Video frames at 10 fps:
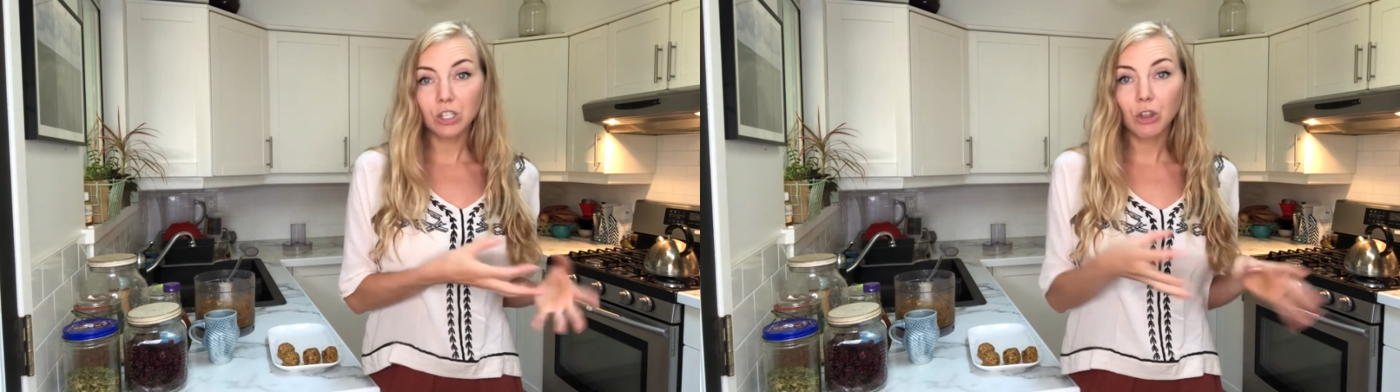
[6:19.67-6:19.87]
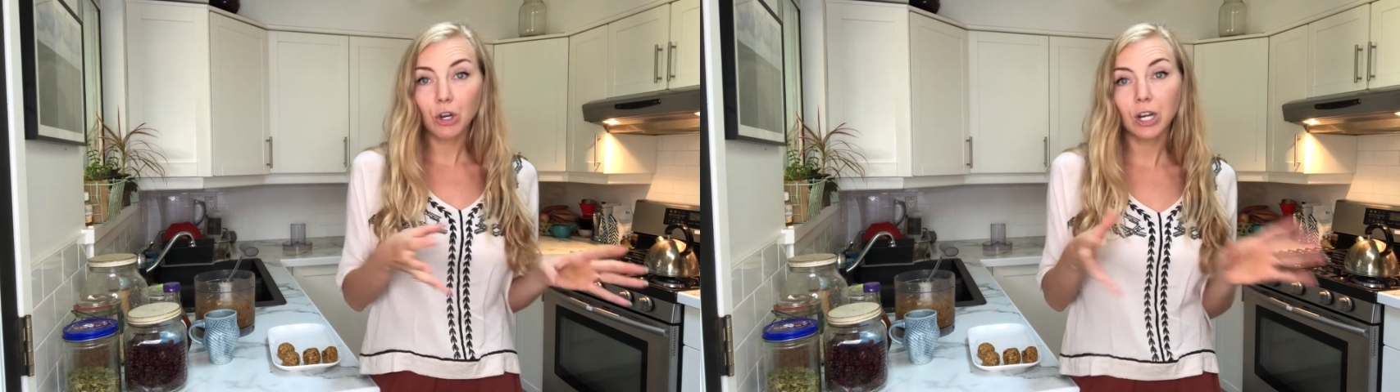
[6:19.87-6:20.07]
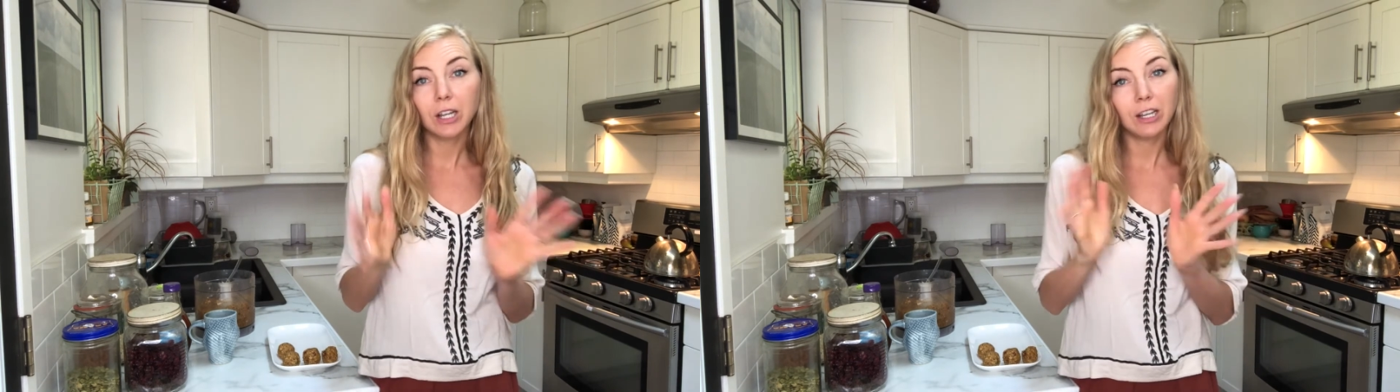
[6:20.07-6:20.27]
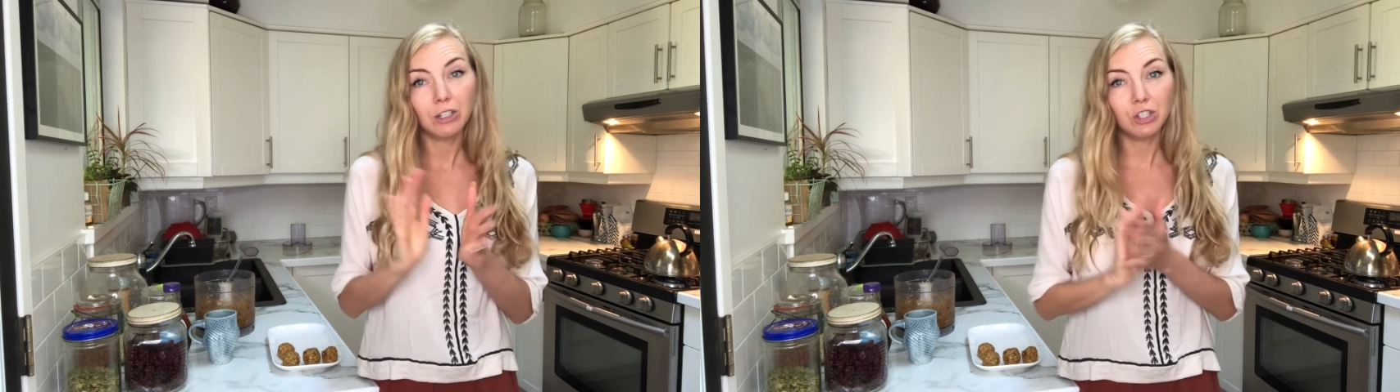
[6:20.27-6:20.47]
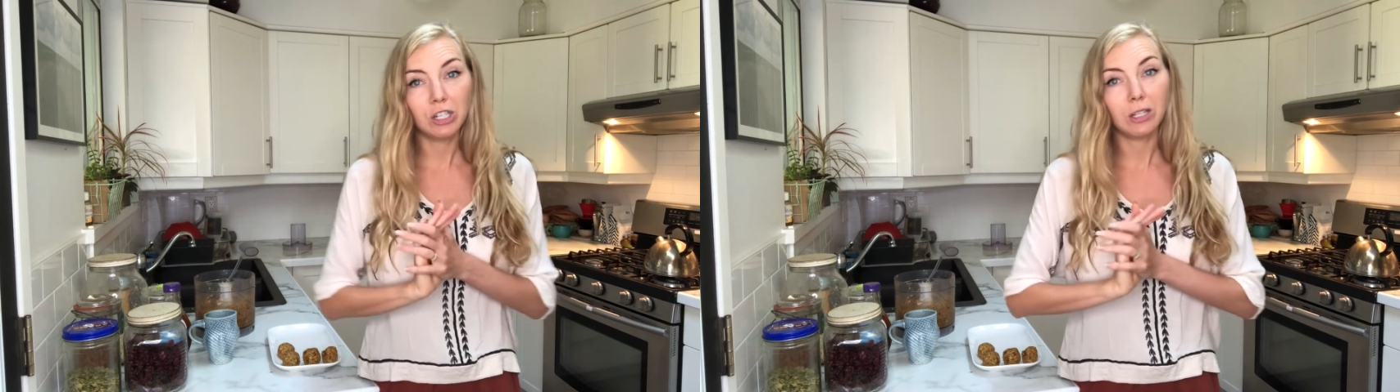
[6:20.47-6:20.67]
they're gonna
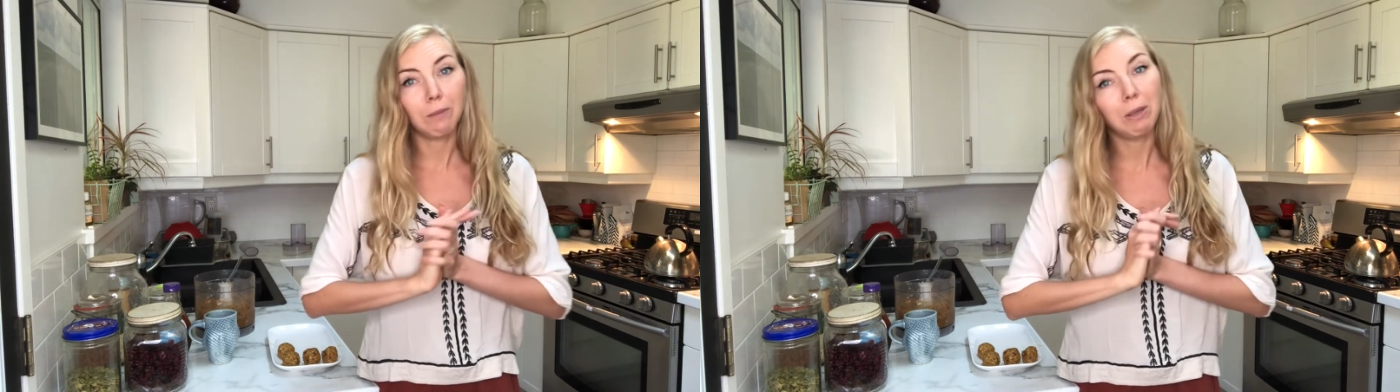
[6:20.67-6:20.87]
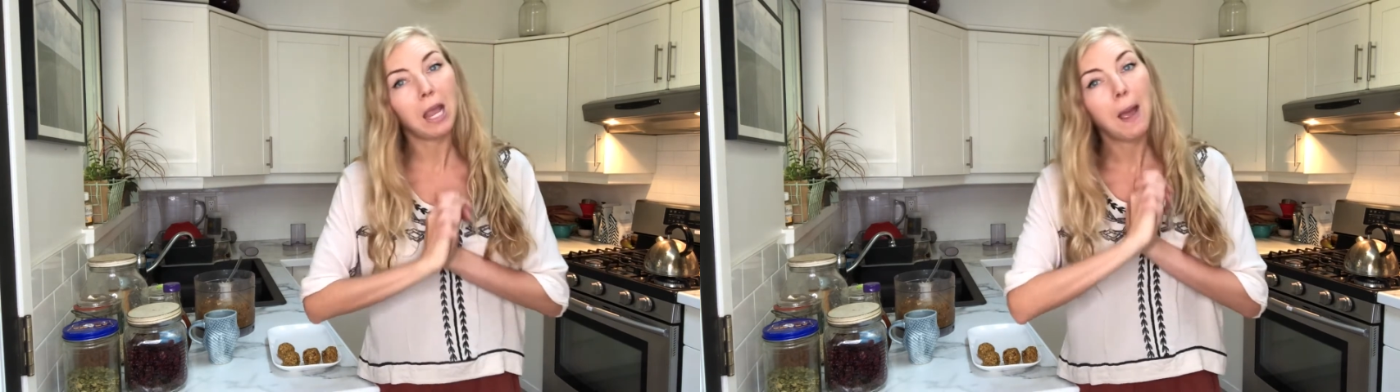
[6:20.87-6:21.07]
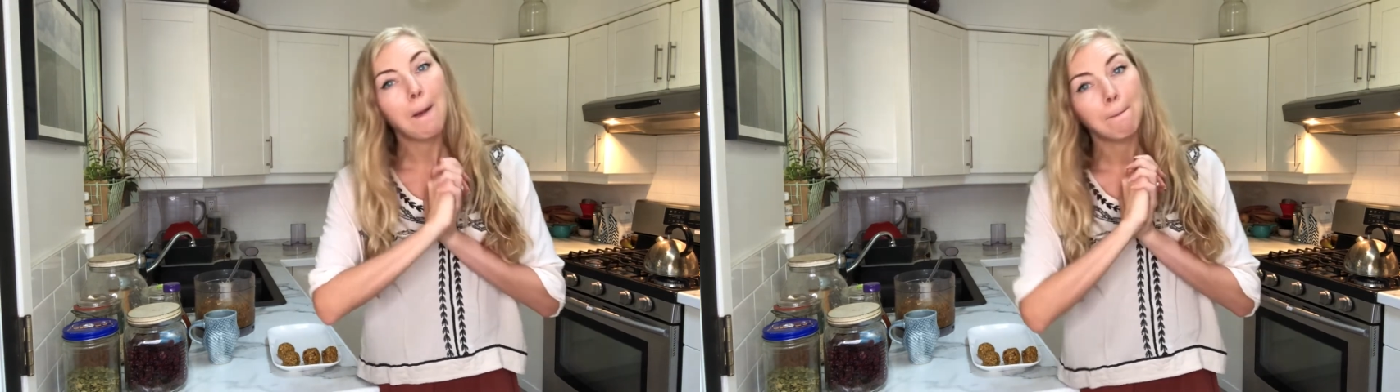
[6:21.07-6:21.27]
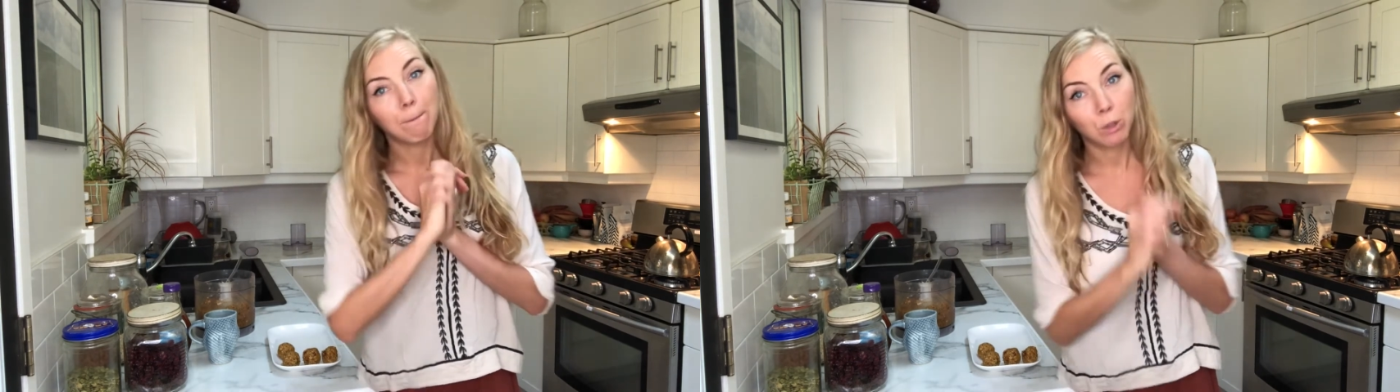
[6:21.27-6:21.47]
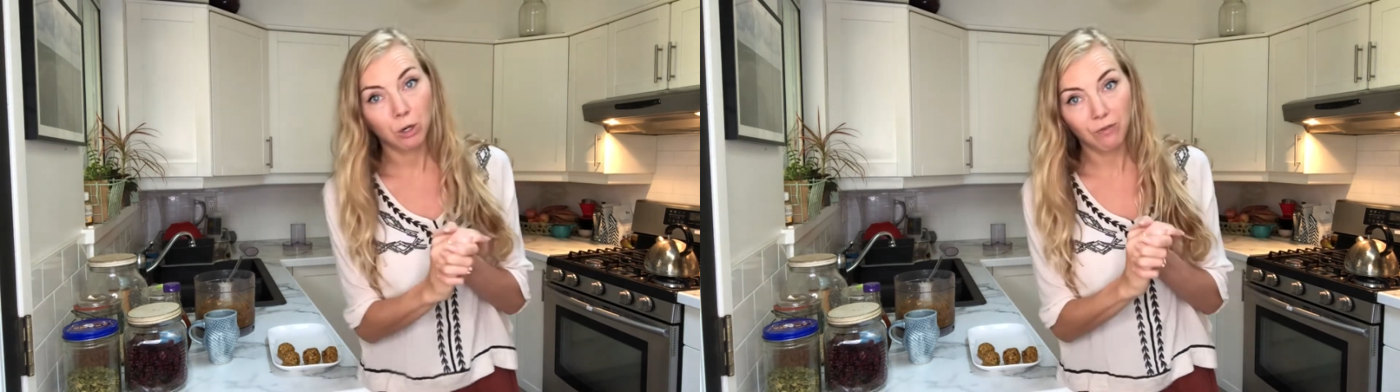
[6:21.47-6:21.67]
congeal and be
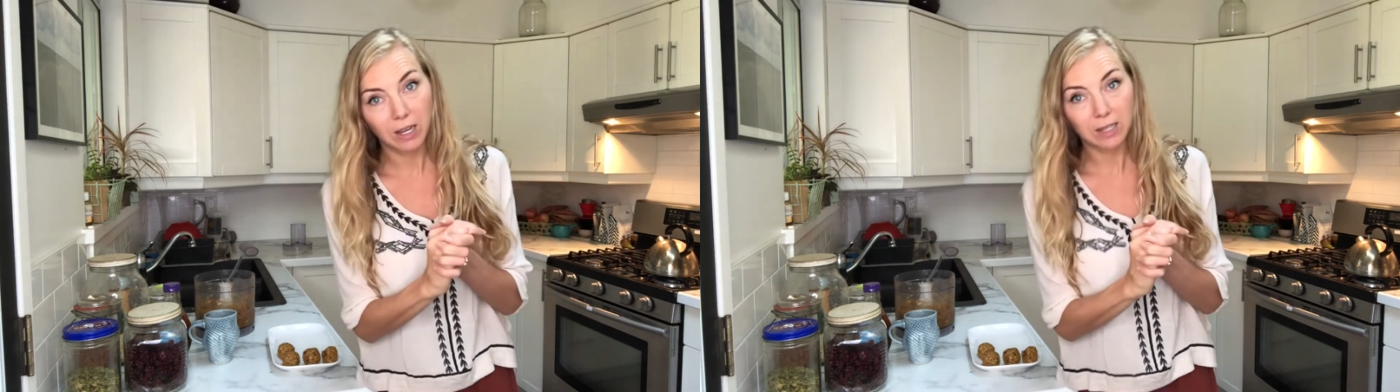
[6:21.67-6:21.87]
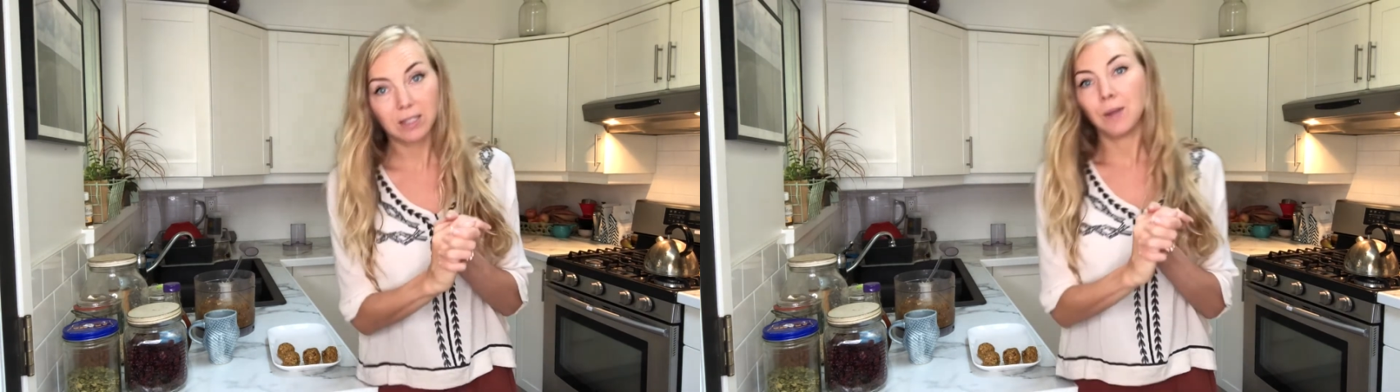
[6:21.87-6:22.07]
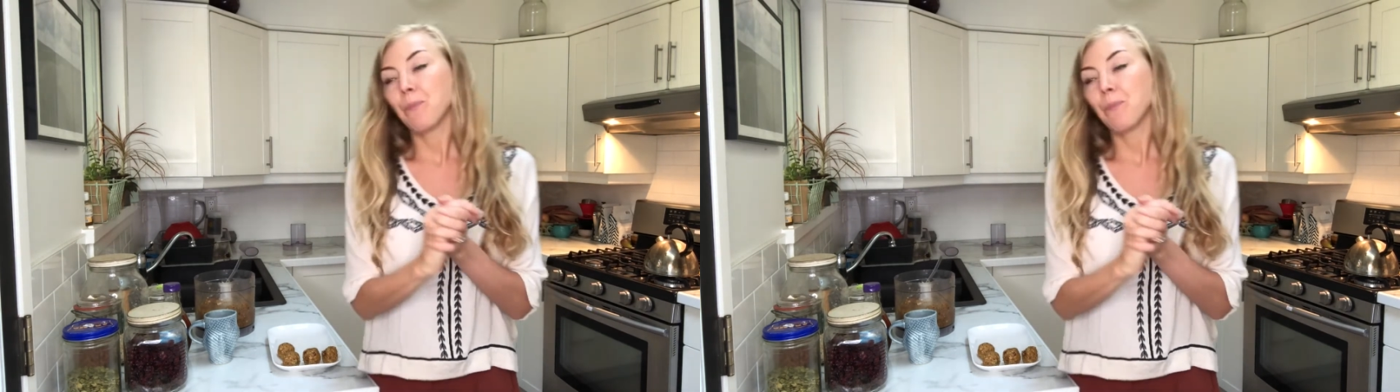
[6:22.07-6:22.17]
perfect.